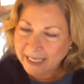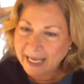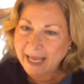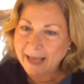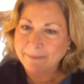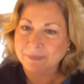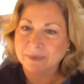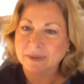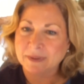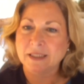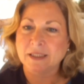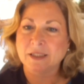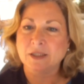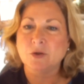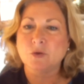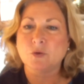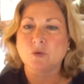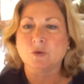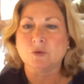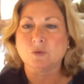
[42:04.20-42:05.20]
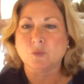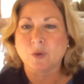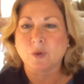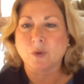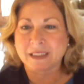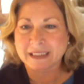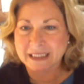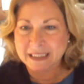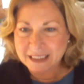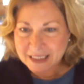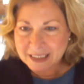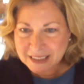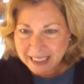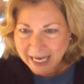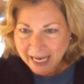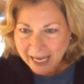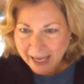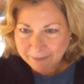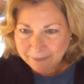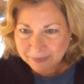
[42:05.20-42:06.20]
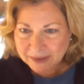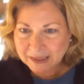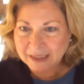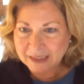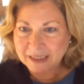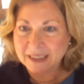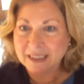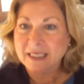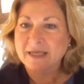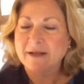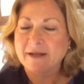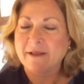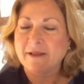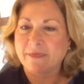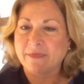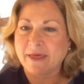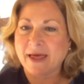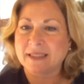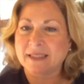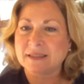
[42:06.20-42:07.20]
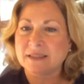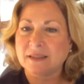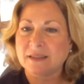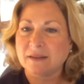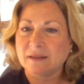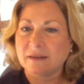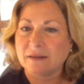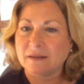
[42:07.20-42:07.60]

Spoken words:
happening or what is happening that